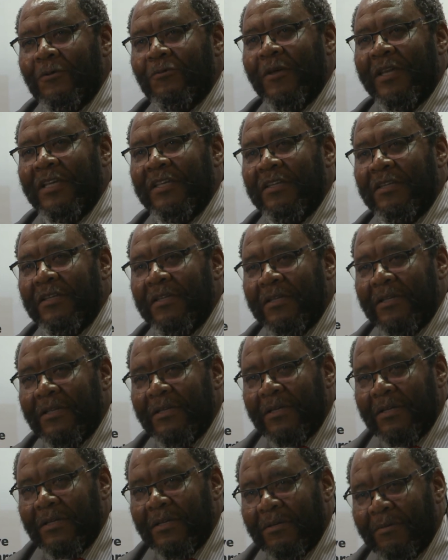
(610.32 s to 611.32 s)
20
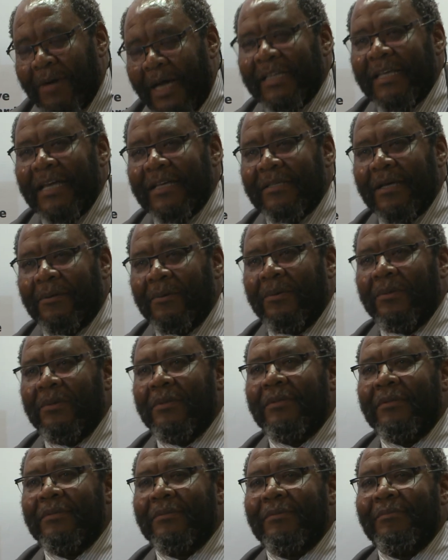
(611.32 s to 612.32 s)
1 year ago.
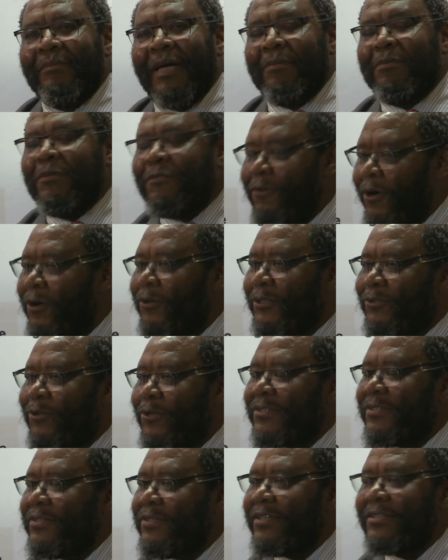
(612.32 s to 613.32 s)
But before
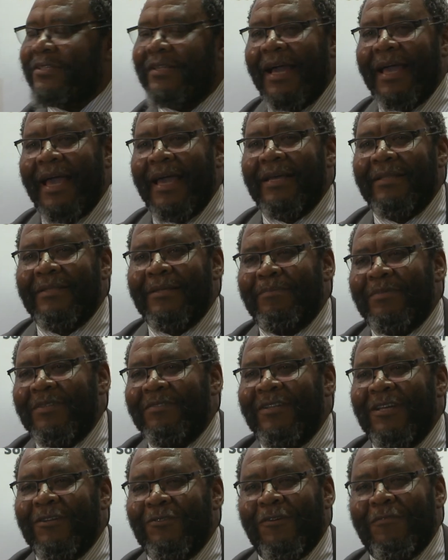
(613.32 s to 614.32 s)
closing this day, I had the
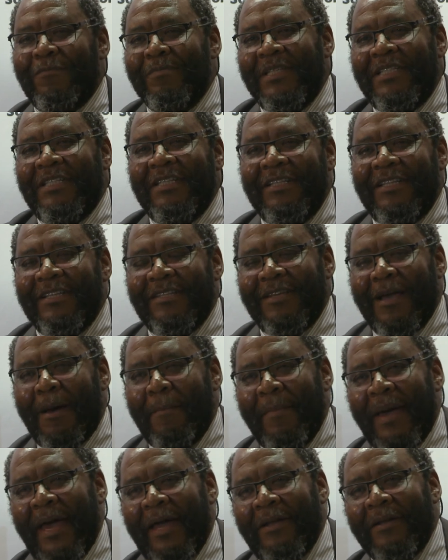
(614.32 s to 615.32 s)
privilege of meeting this
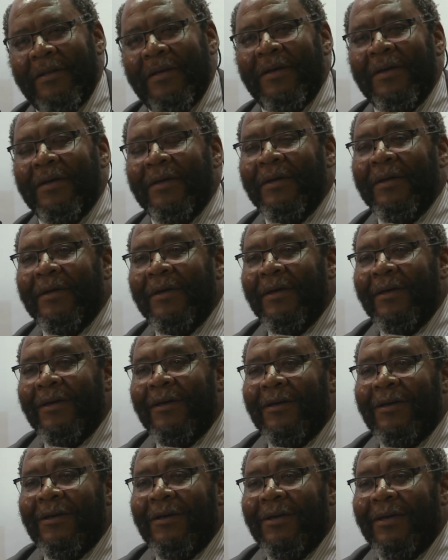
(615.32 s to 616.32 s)
young man
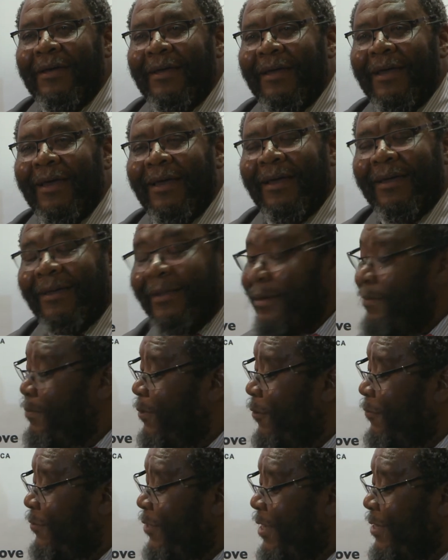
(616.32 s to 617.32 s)
a
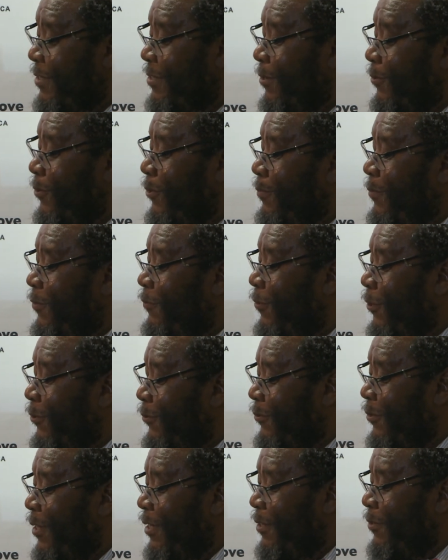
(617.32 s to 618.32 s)
number of years ago, before
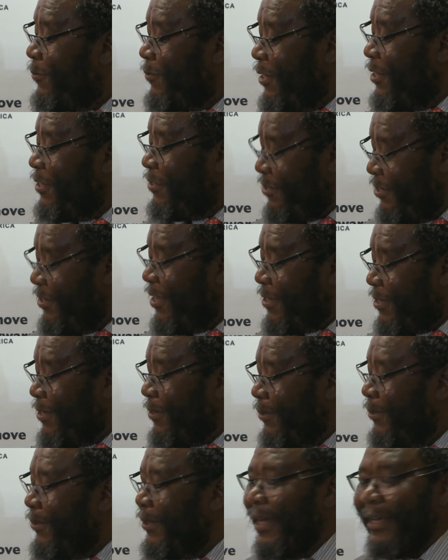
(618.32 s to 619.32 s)
23 years
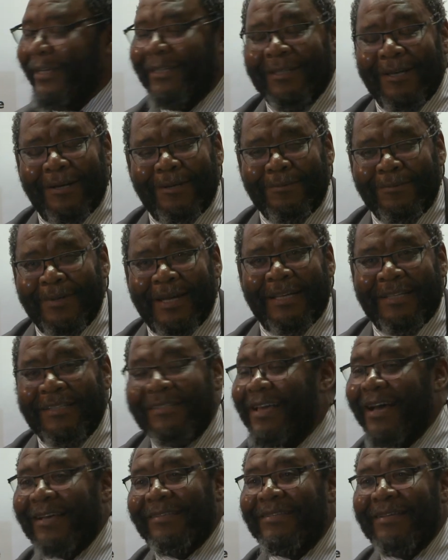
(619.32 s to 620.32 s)
ago, and we were
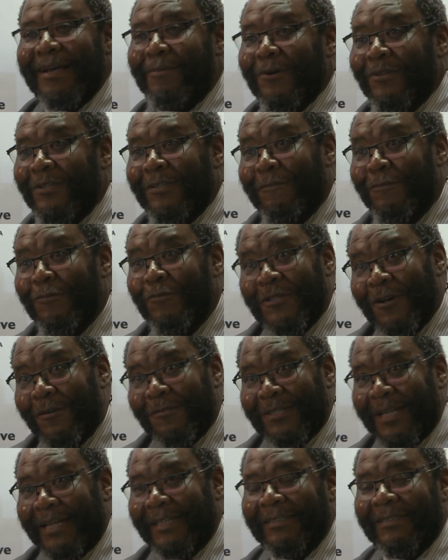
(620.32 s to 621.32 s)
discussing about the future
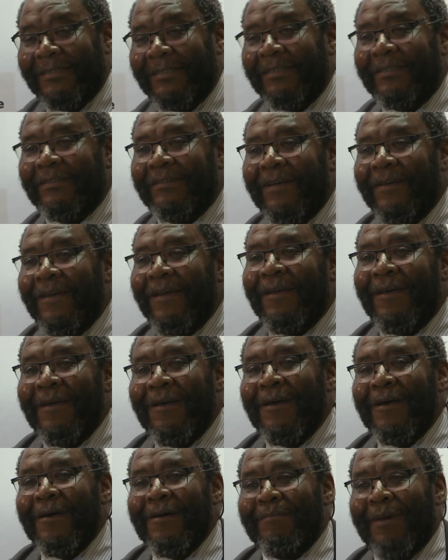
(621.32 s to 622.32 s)
of statistics.
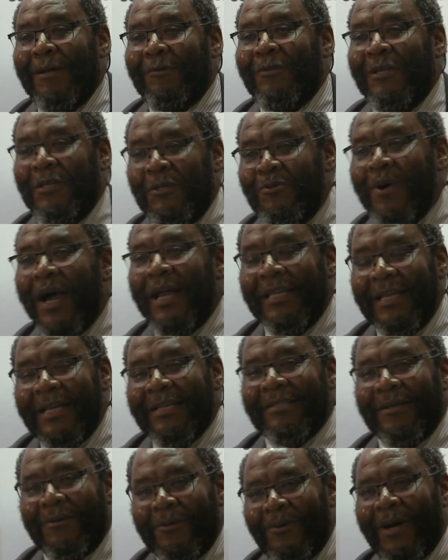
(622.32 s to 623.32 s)
But 21
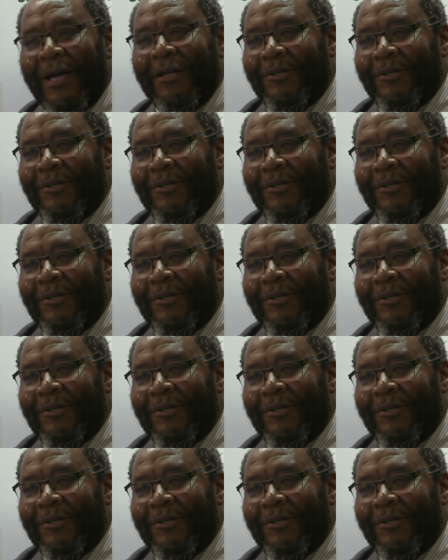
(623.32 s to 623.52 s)
years ago, I